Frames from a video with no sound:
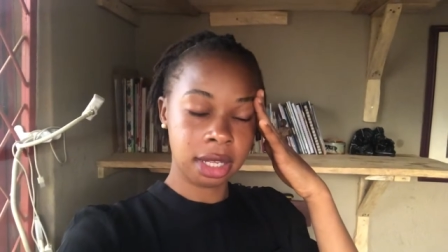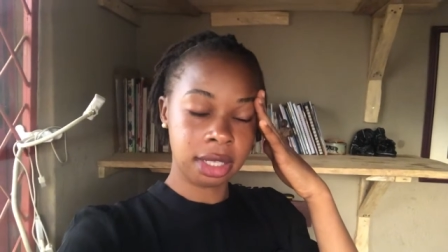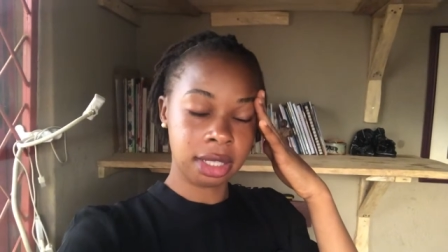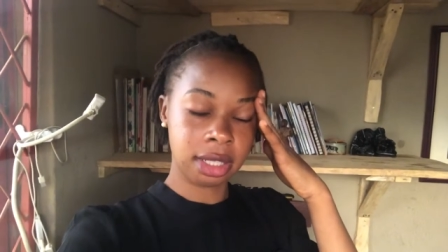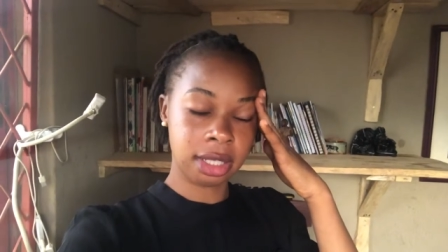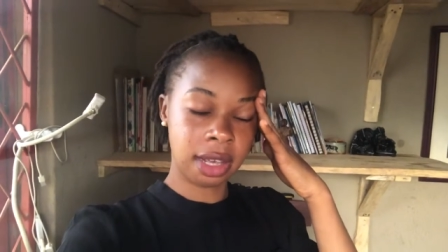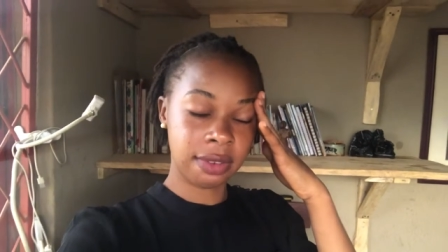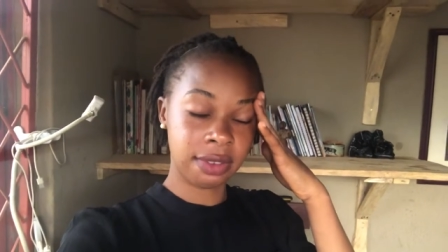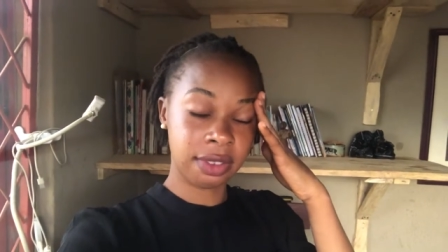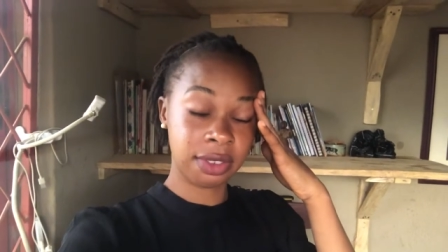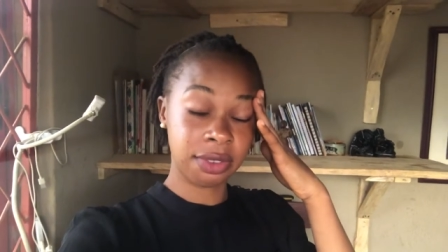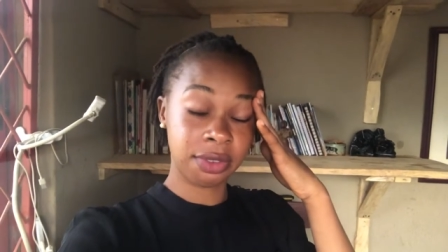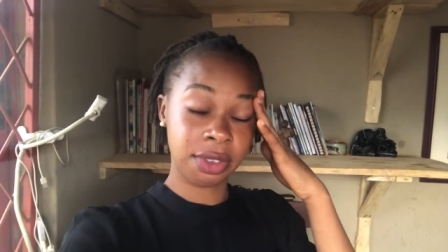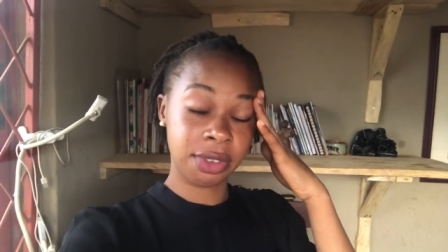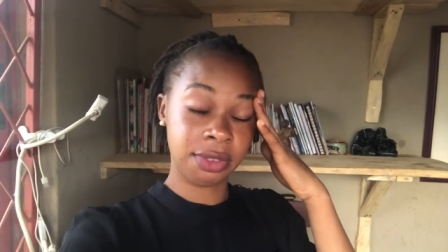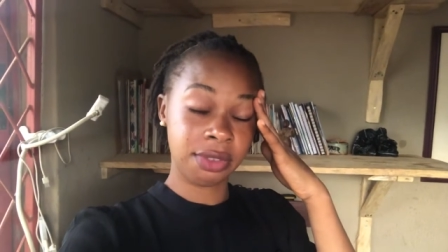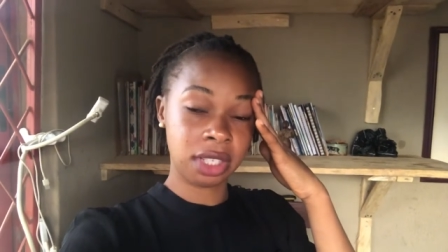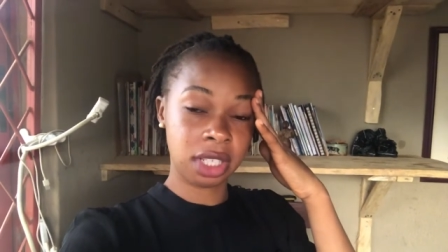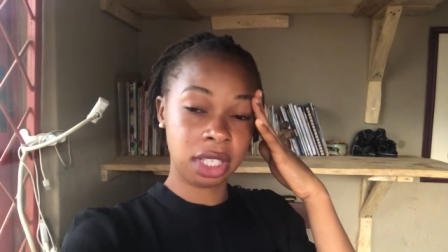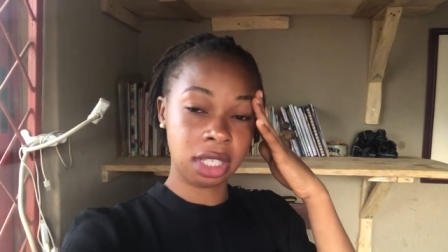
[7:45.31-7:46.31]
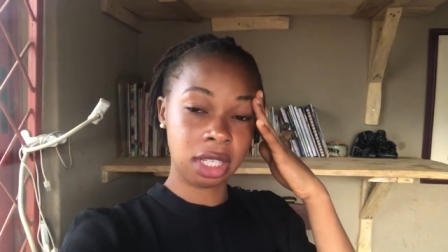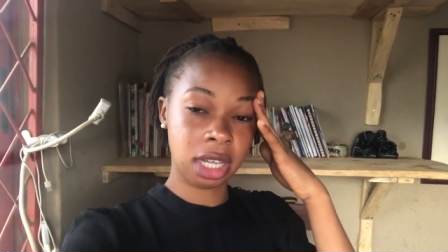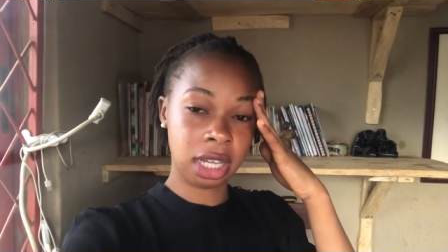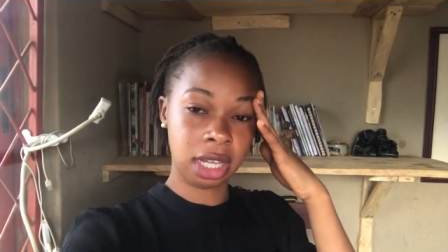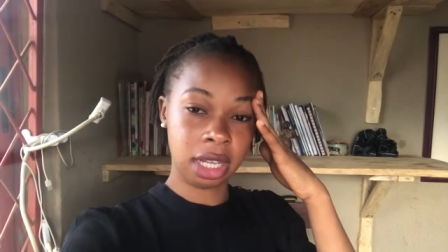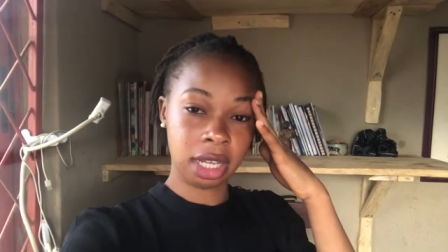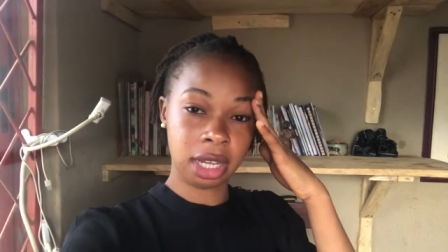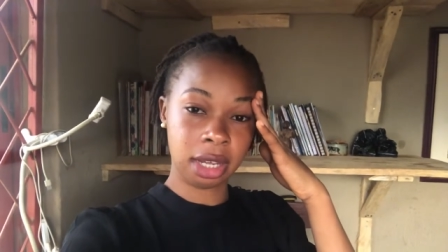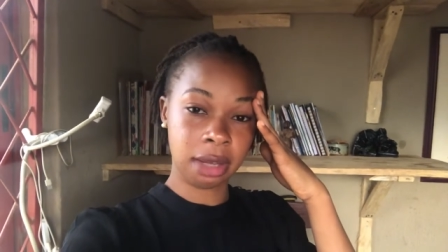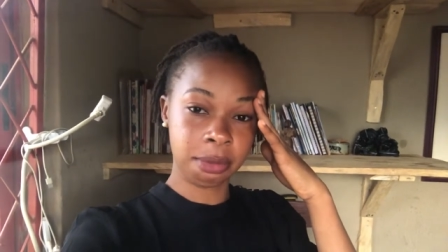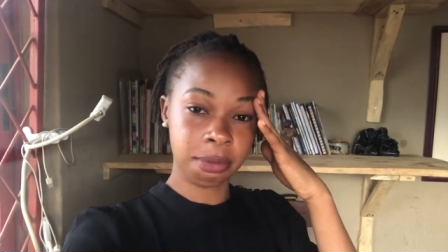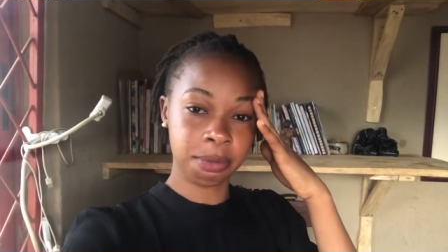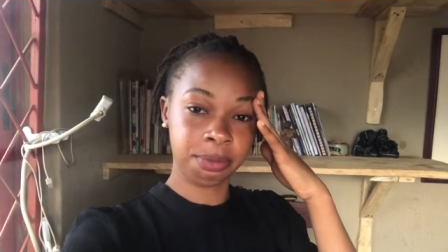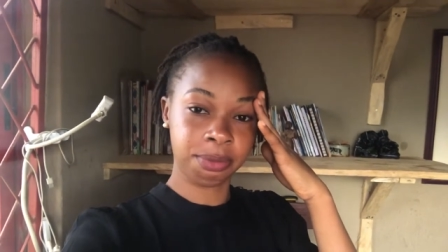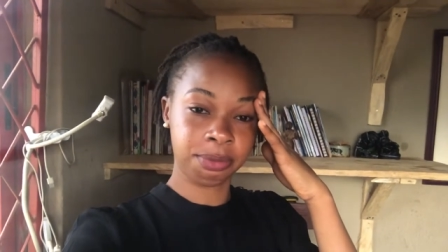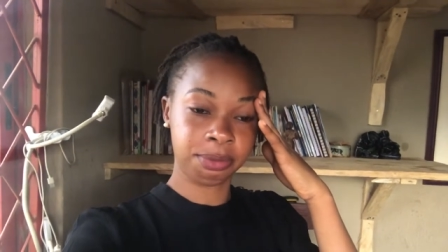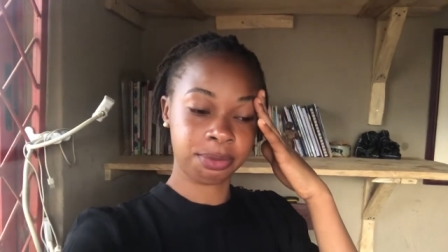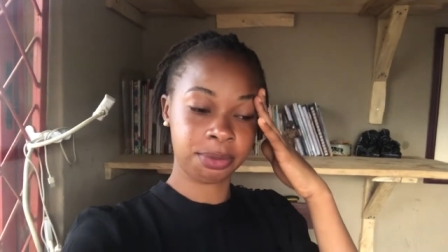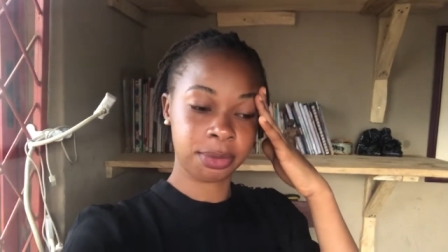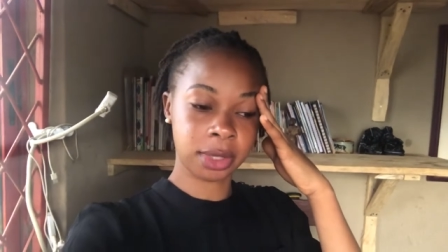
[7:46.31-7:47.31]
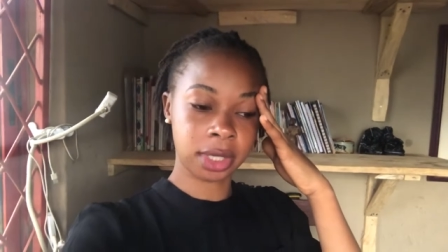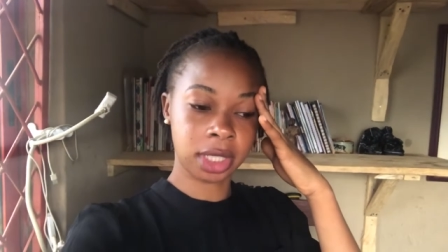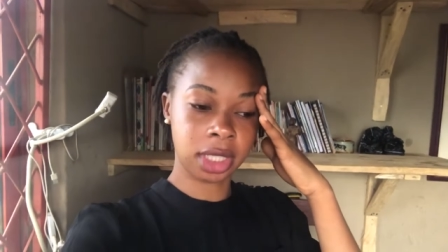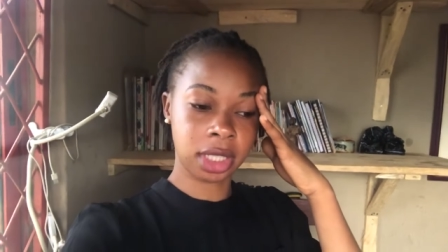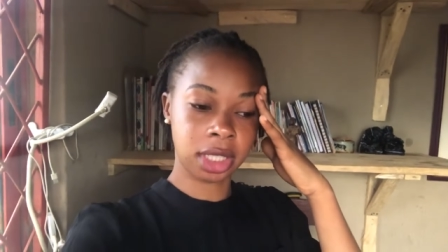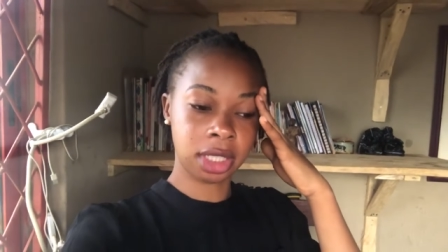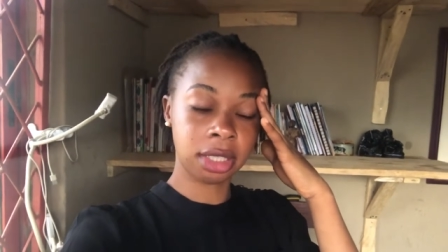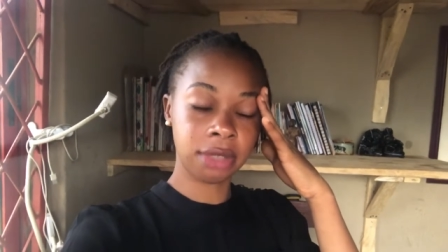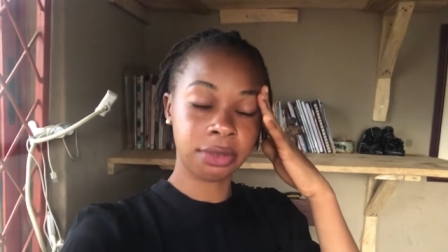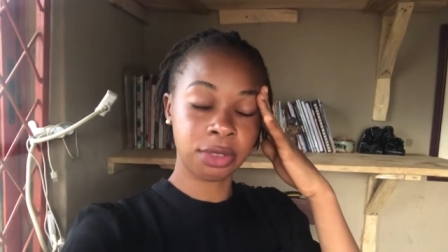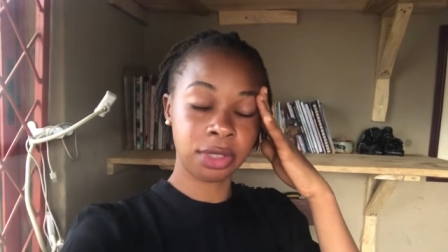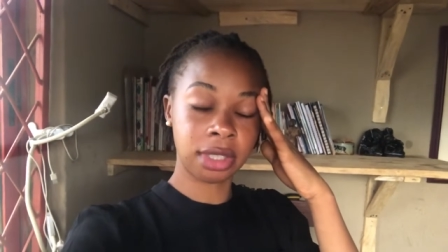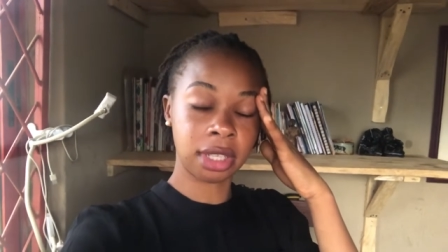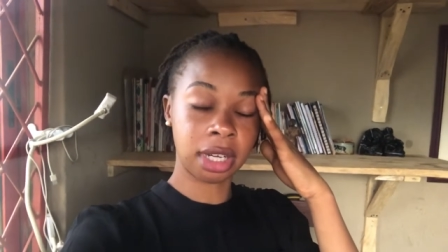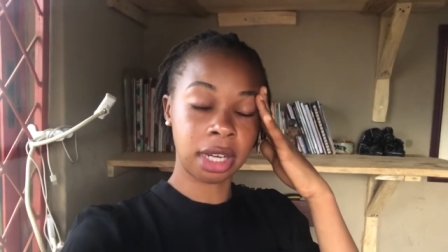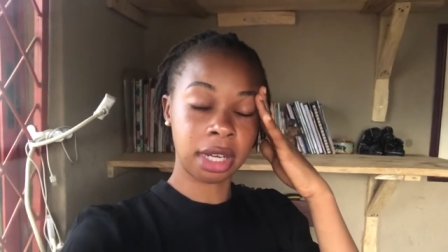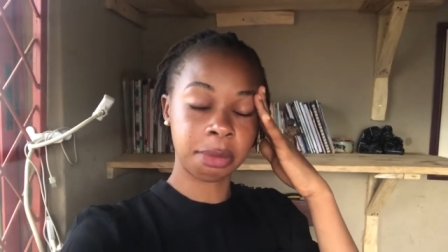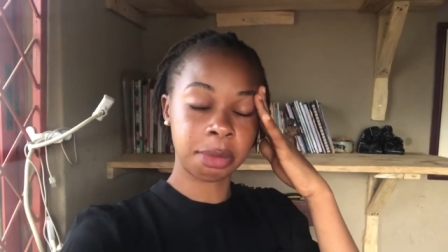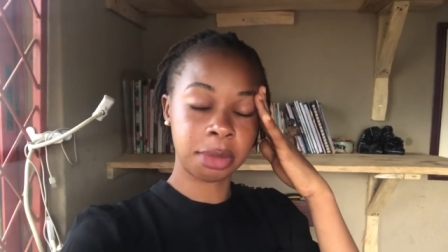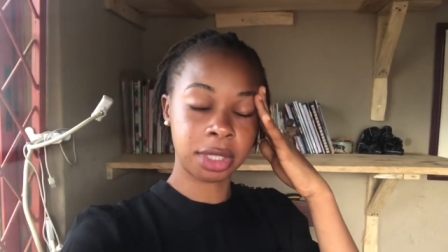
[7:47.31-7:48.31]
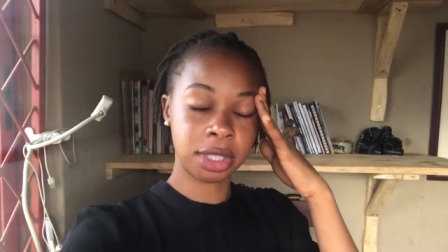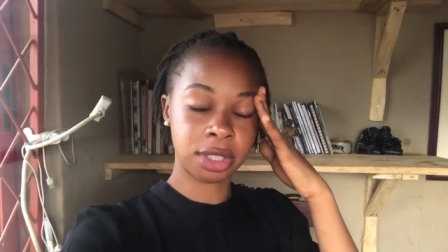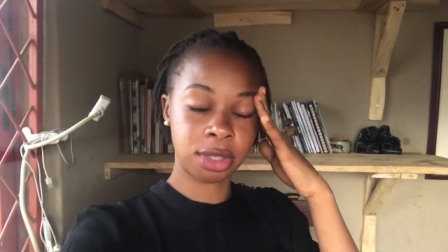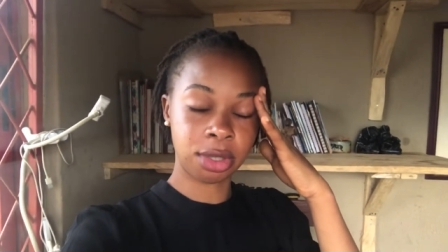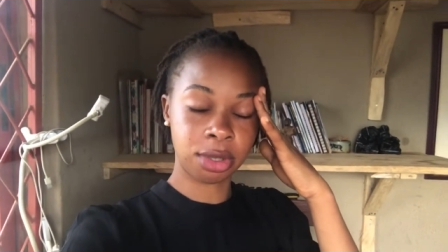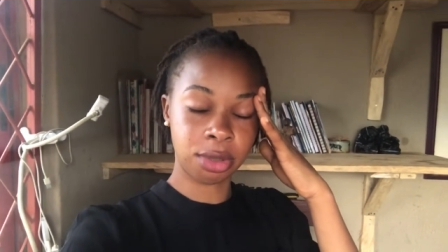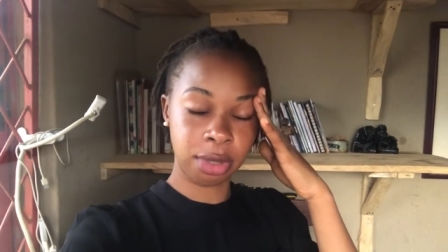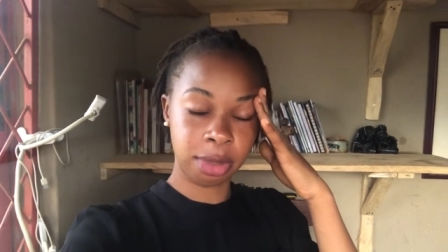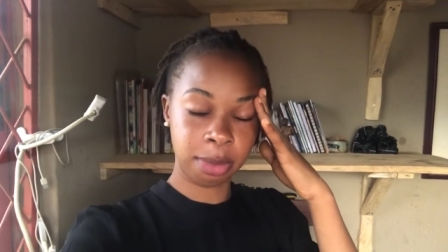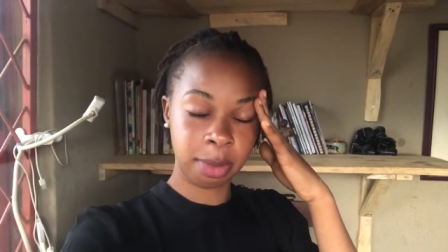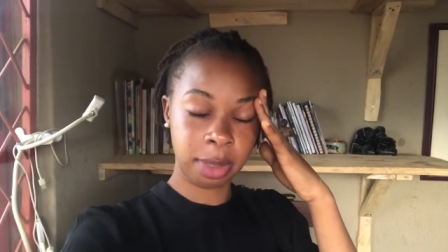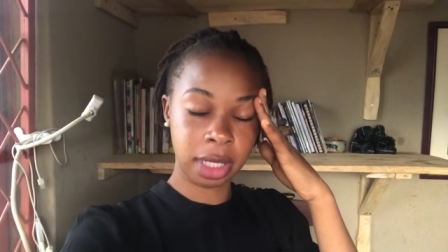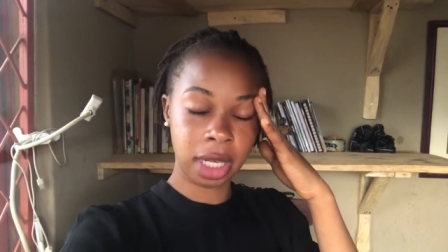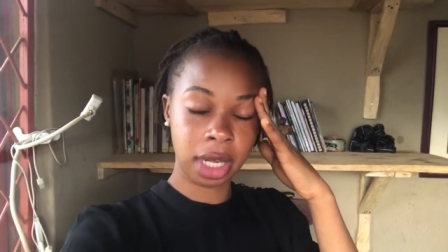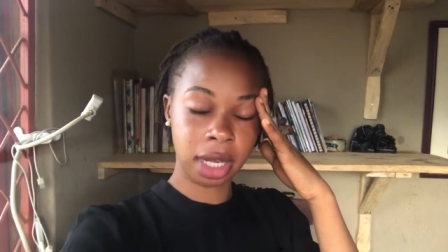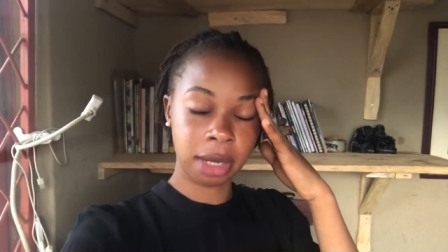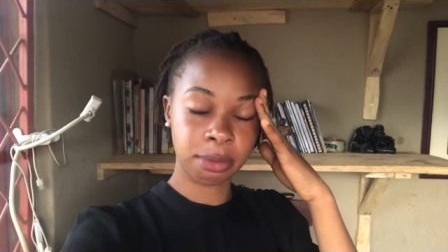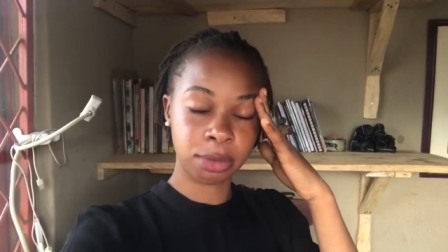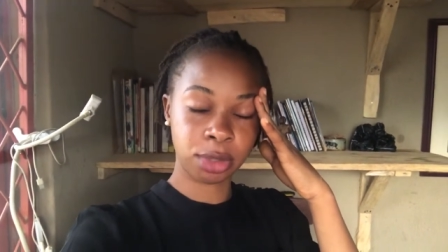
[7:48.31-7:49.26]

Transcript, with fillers: 7:50 a.m and delivery time is 3 p.m.